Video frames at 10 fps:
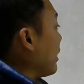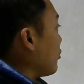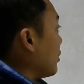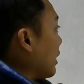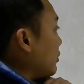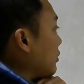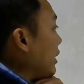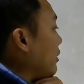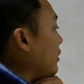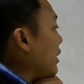I would like to
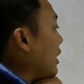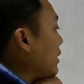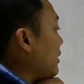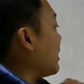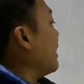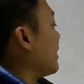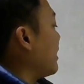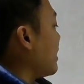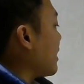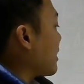tell you that in
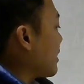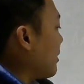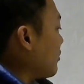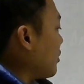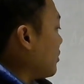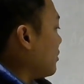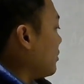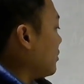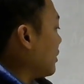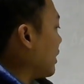this example,
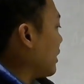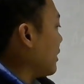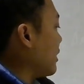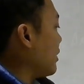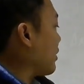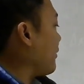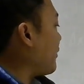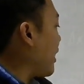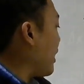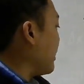you can
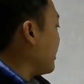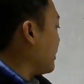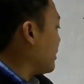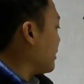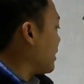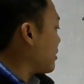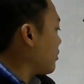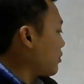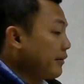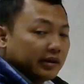find this
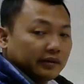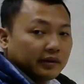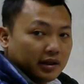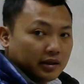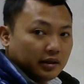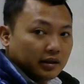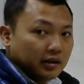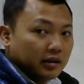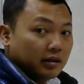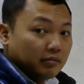derivative easily.
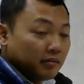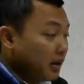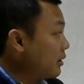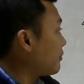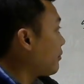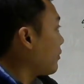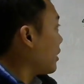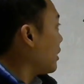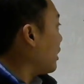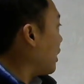But
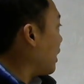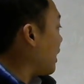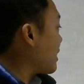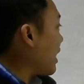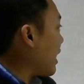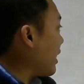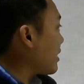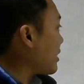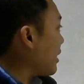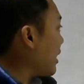as
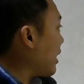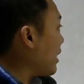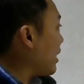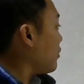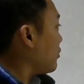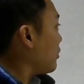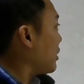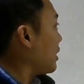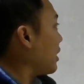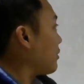we
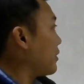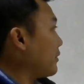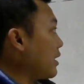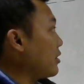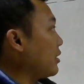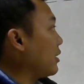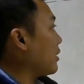did observation in the